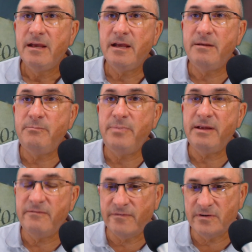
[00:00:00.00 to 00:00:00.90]
And
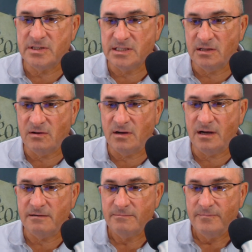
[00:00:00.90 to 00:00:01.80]
Benford's
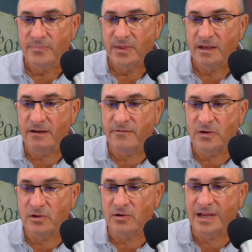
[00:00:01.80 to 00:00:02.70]
law, if
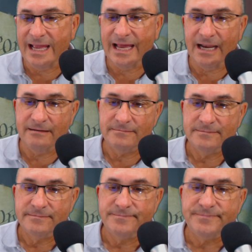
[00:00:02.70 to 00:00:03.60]
you look at it,
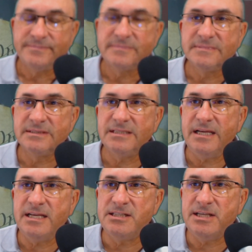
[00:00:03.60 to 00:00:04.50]

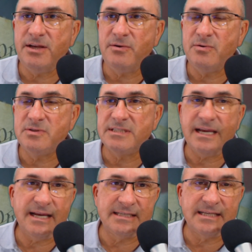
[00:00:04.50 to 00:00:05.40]
is used
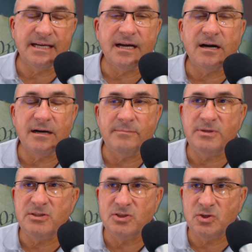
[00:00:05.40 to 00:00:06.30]
as a
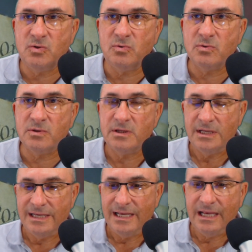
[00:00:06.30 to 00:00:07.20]
common tool
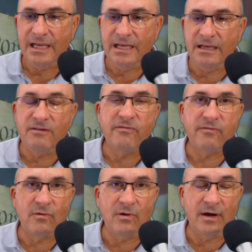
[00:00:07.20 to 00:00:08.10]
in
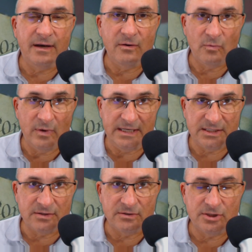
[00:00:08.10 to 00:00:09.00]
fraud
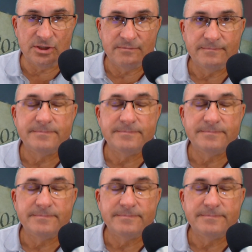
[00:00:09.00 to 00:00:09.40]
research.